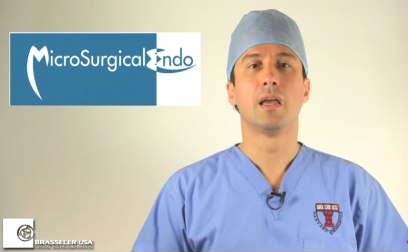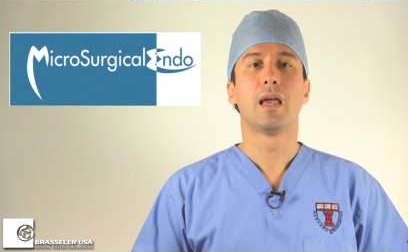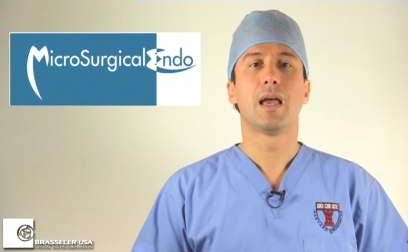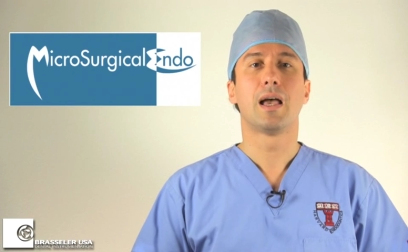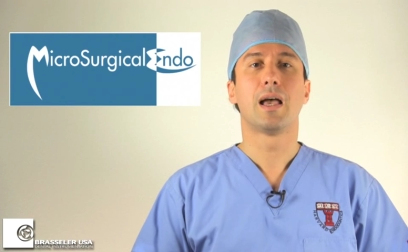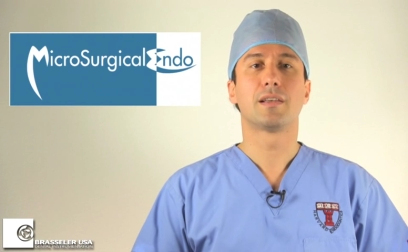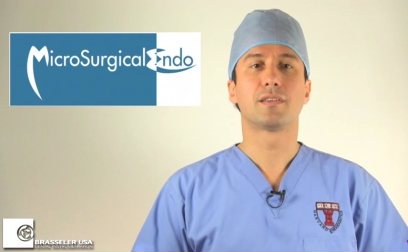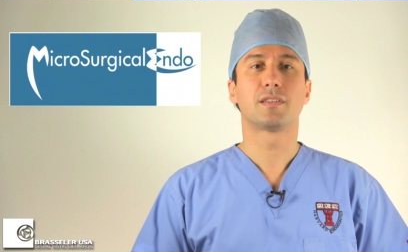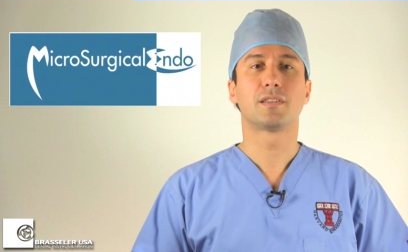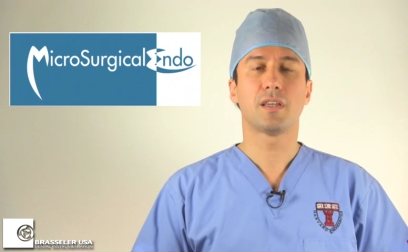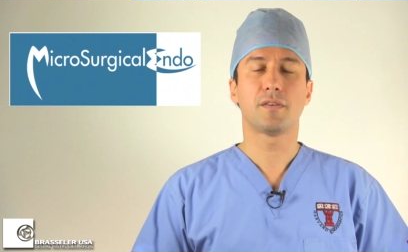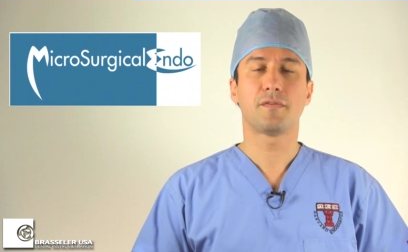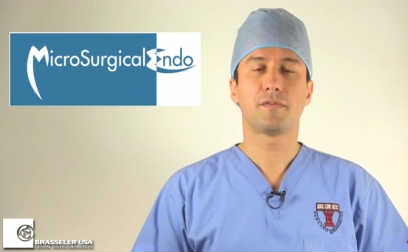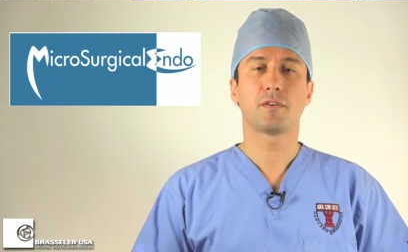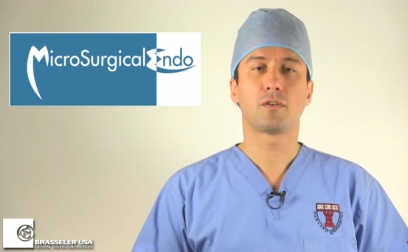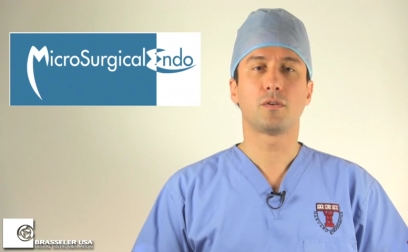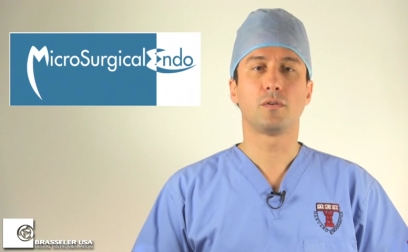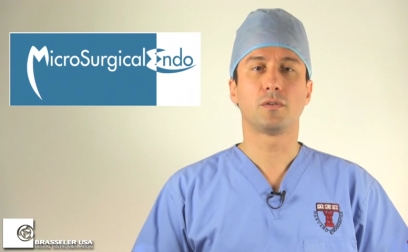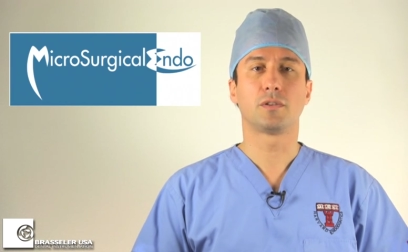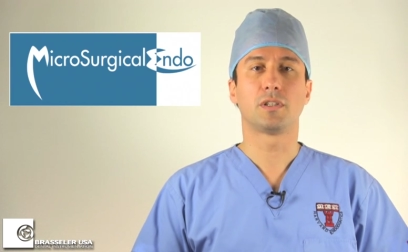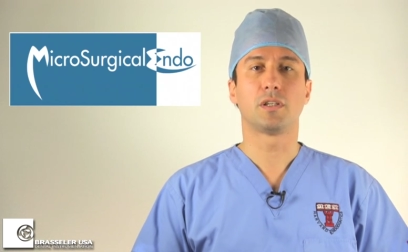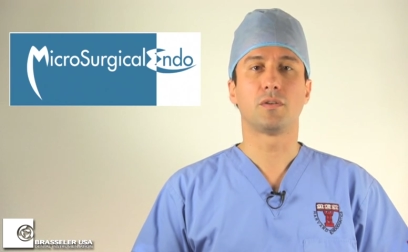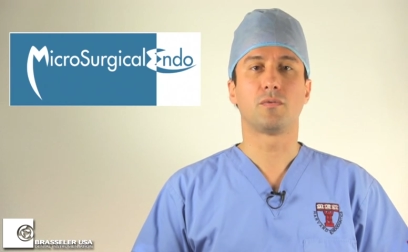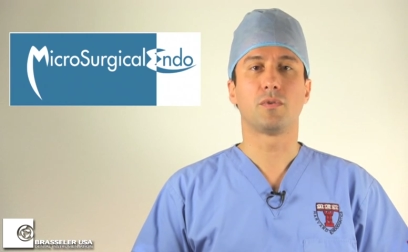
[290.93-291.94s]
has
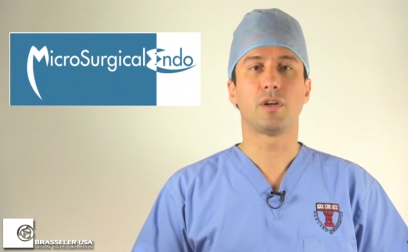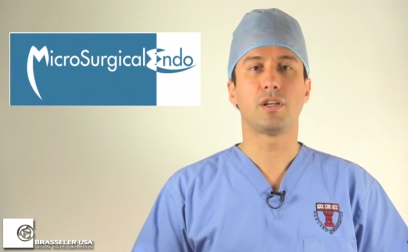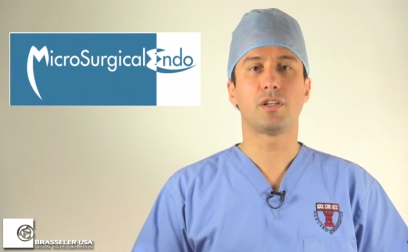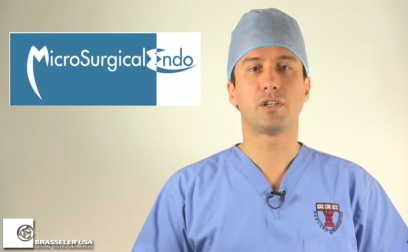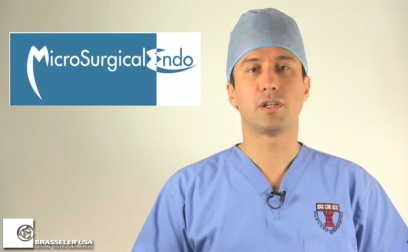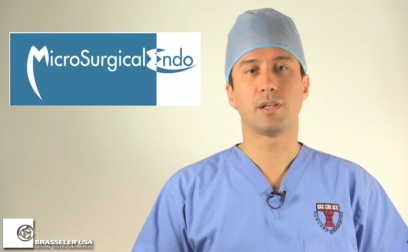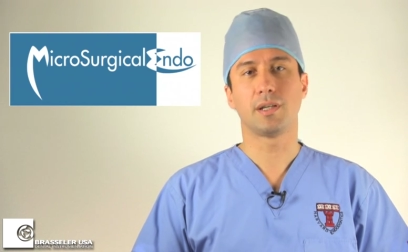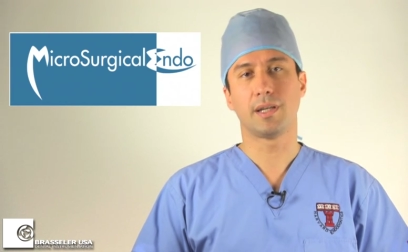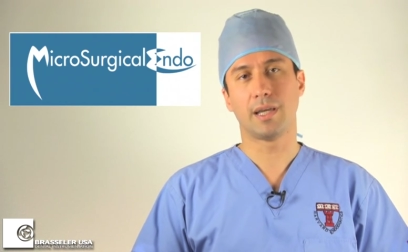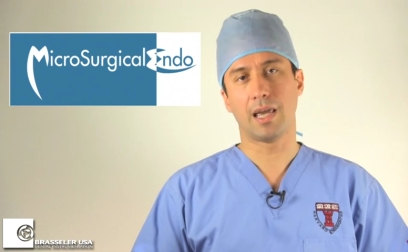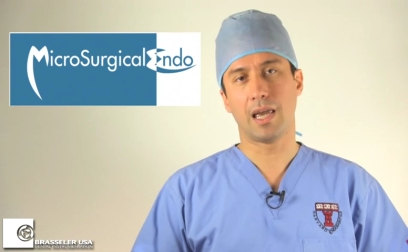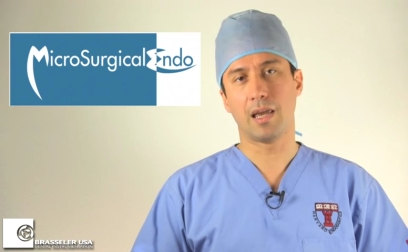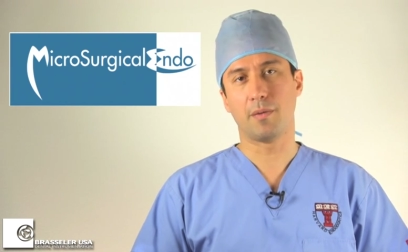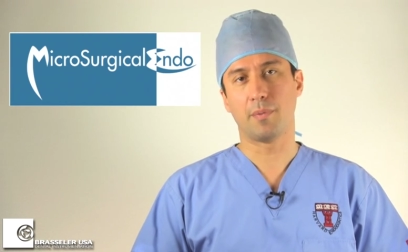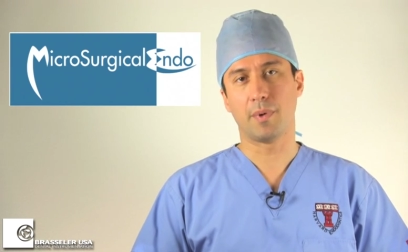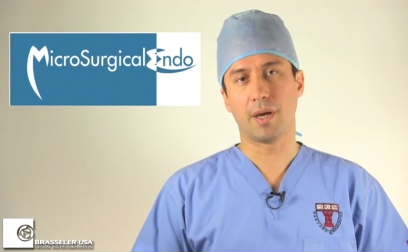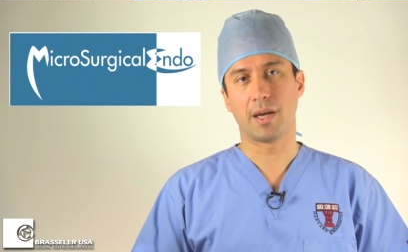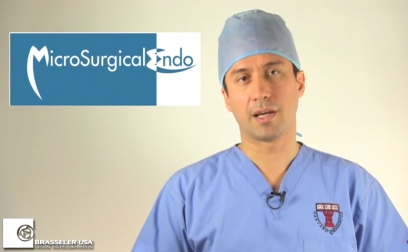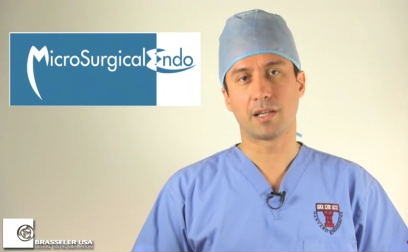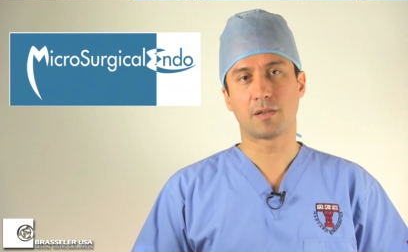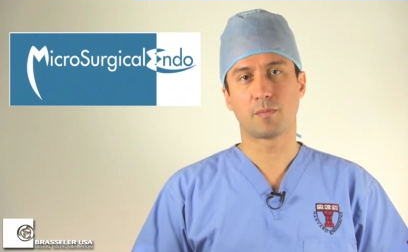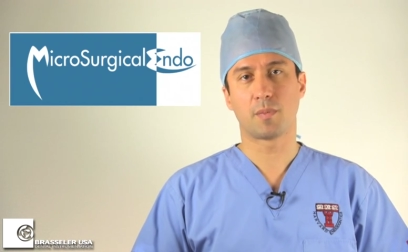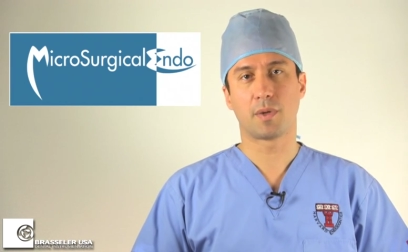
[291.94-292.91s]
difficulty reaching the apex,